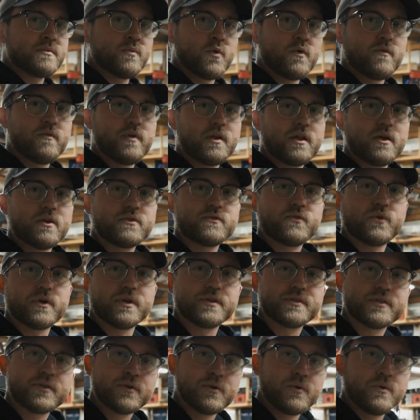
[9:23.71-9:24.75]
some more videos for
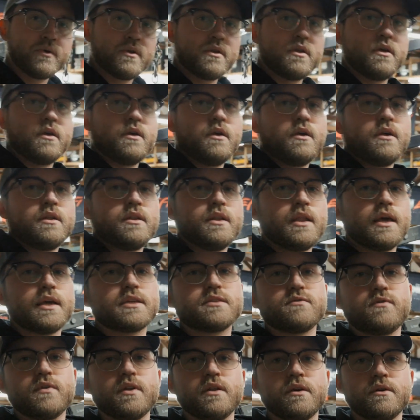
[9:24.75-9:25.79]
you soon.
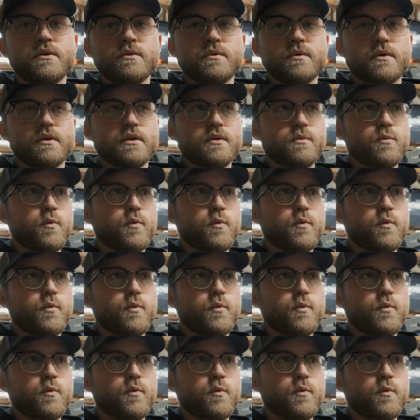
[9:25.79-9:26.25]
Next video,